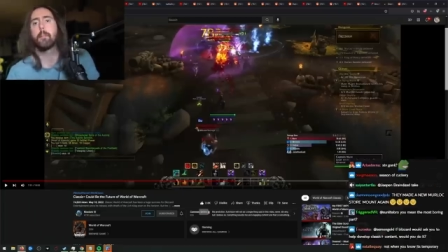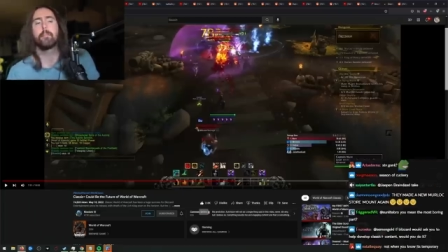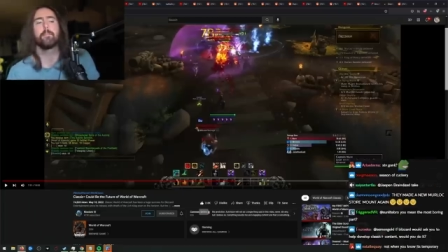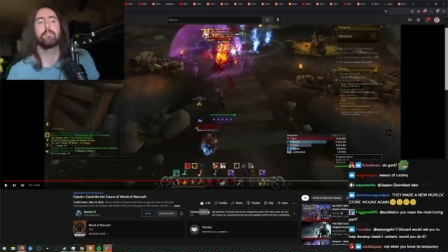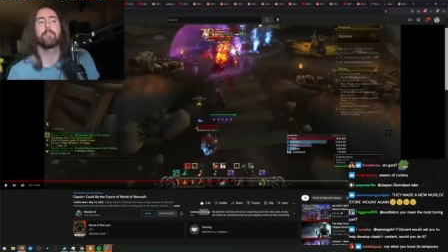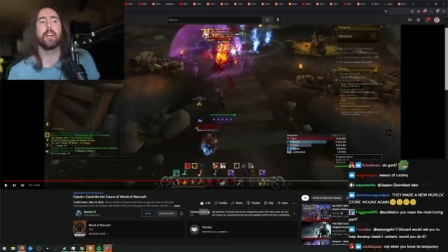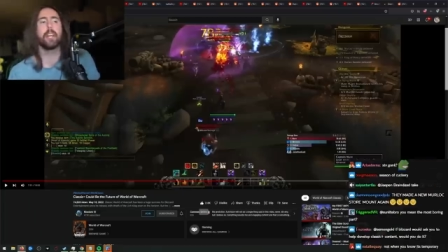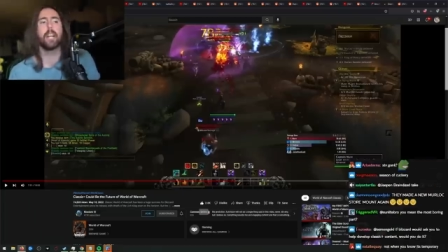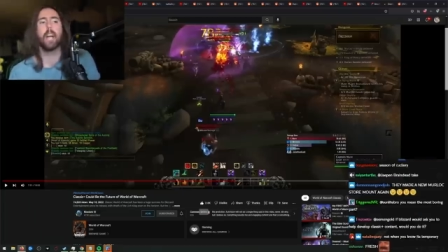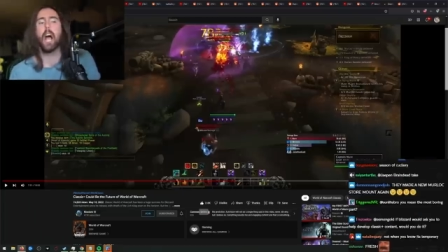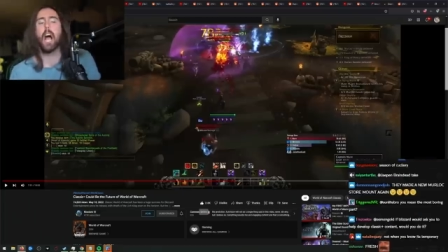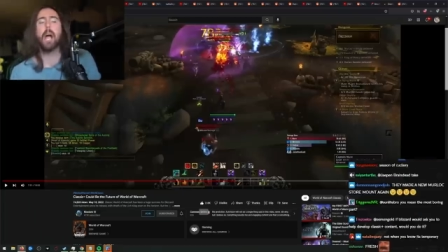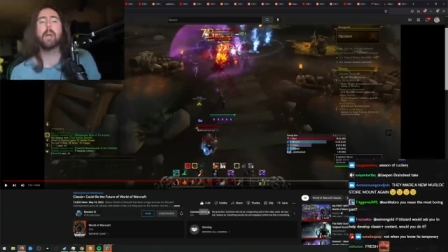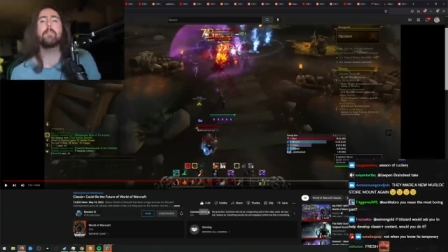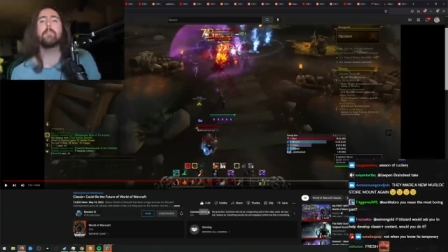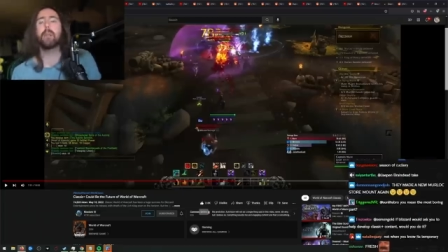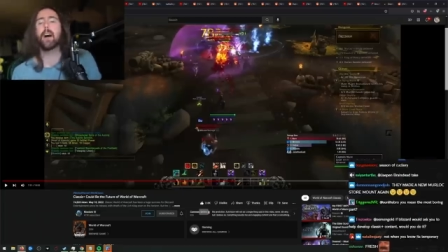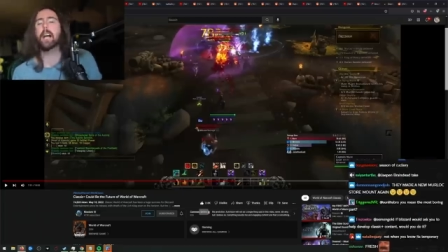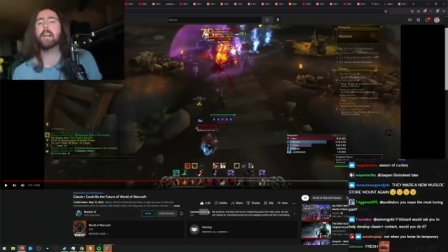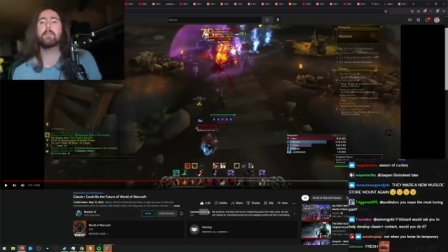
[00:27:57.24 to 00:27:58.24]
Like, I
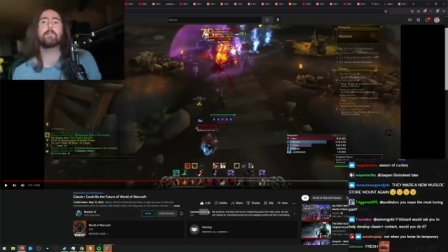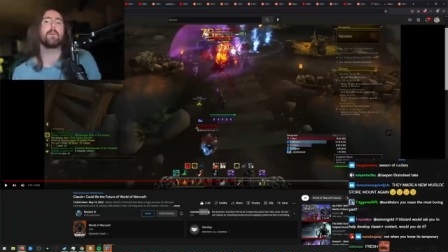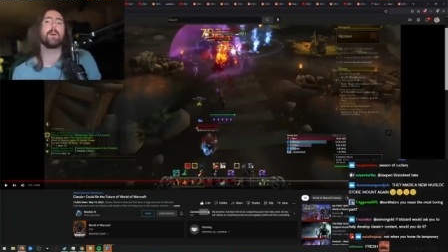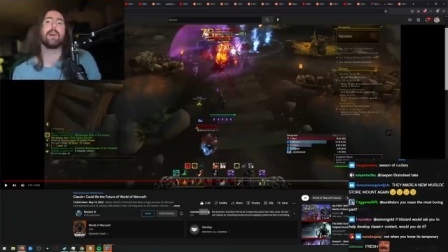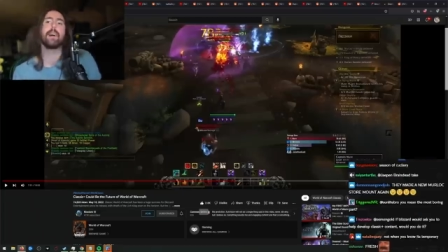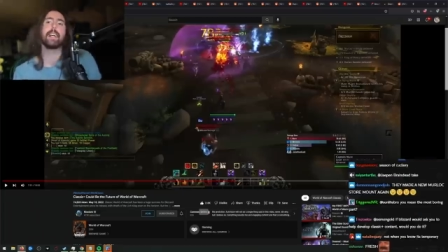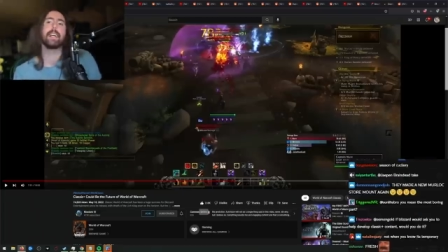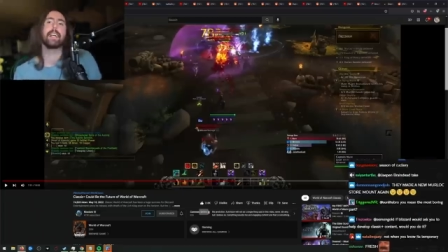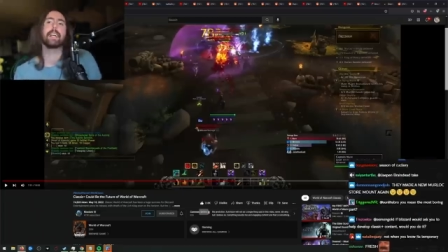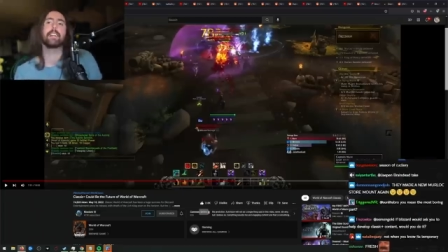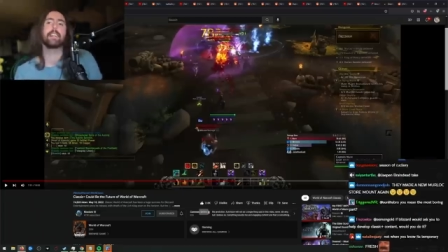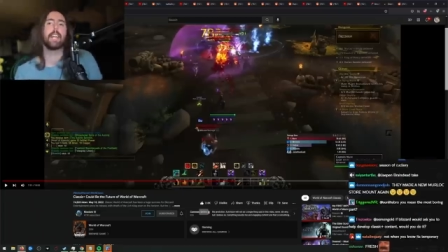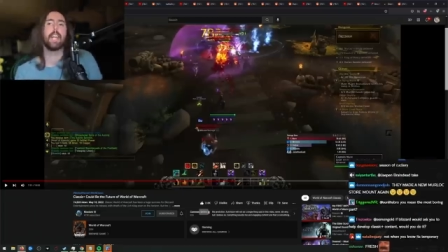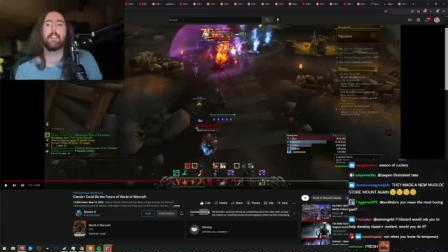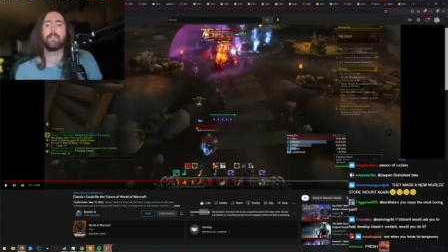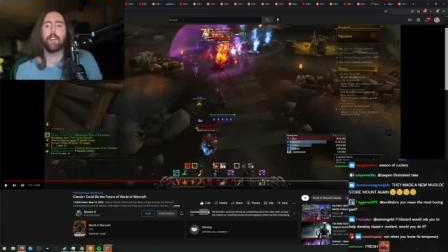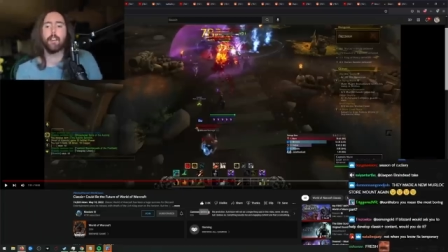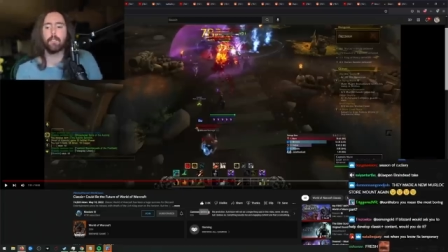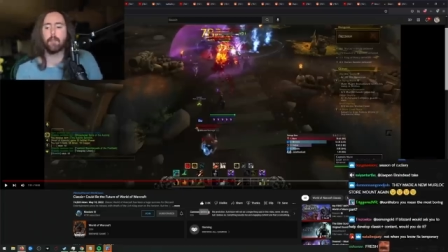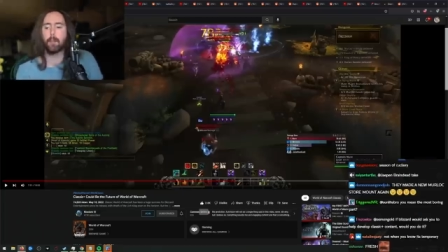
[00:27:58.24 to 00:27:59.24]
might play it
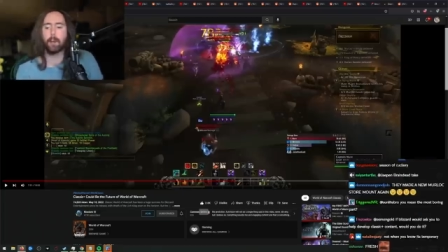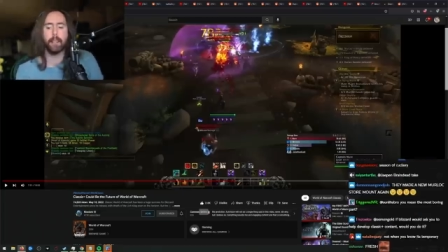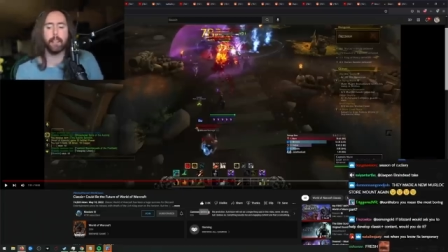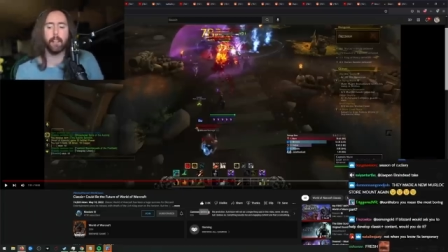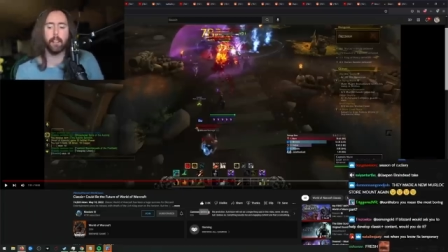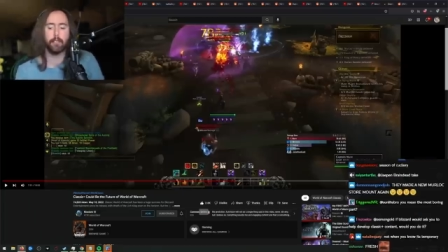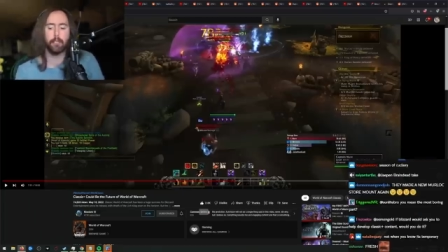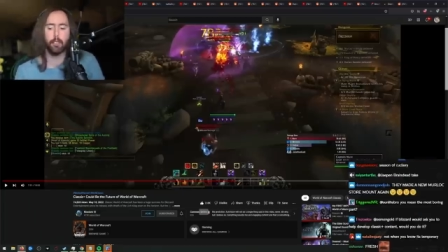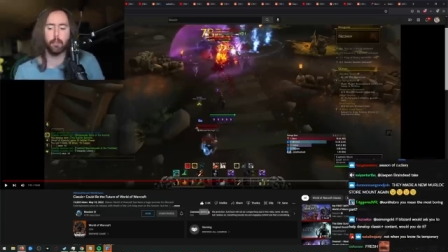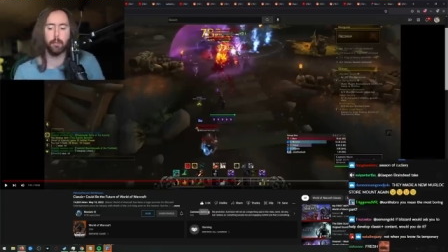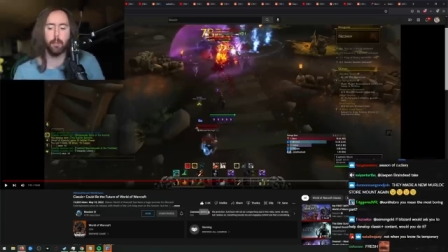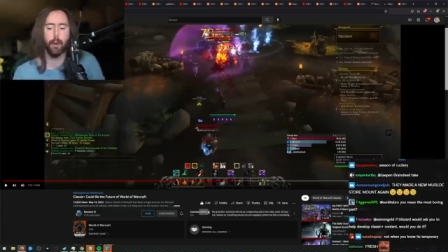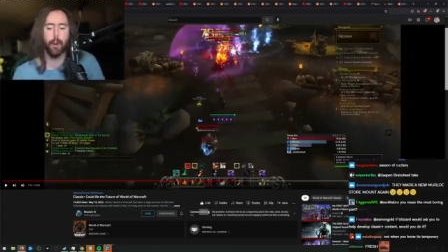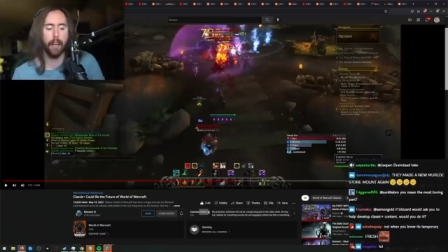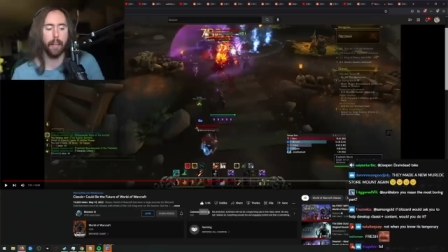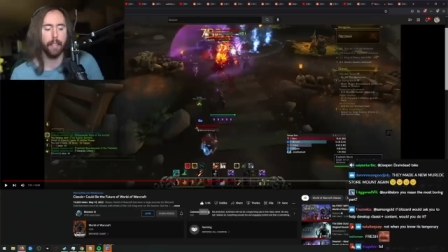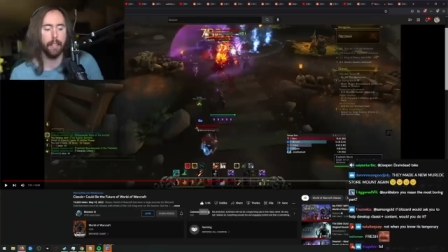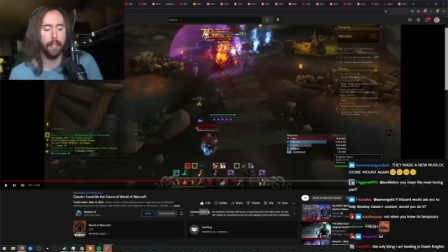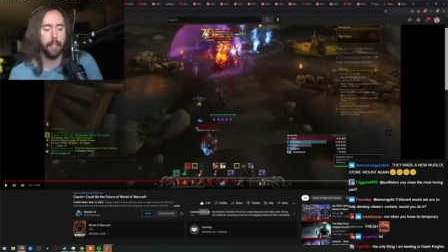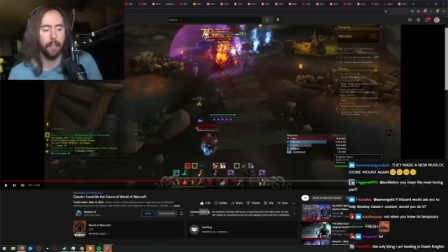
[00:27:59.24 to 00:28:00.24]
if everybody else is
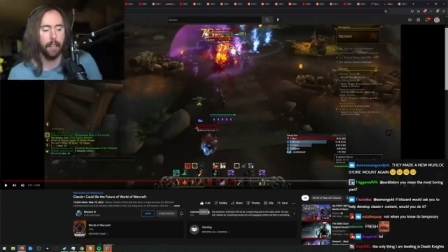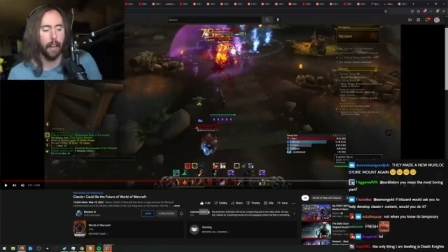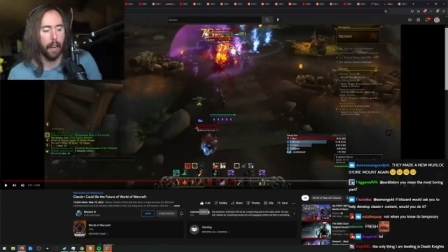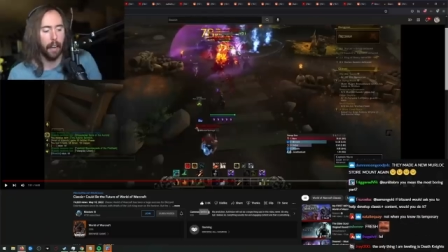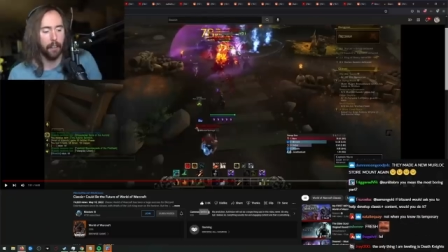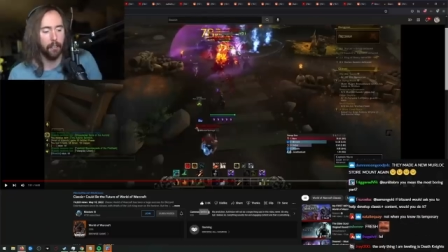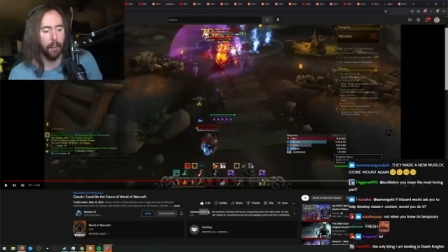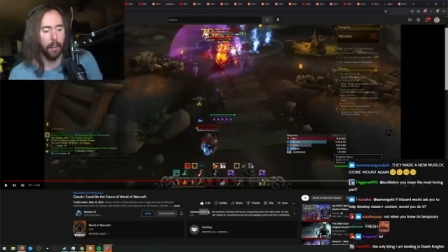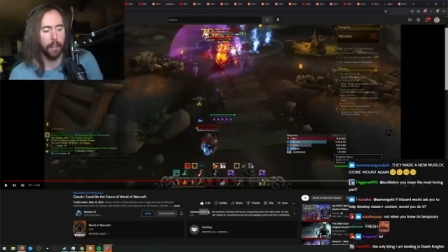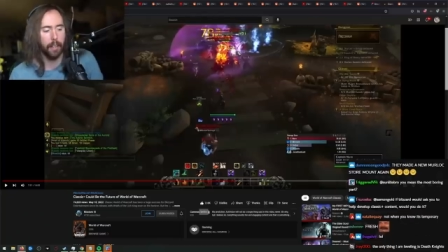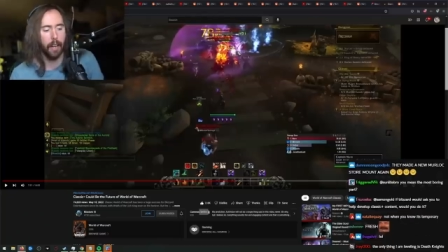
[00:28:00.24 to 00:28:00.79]
playing it and, like,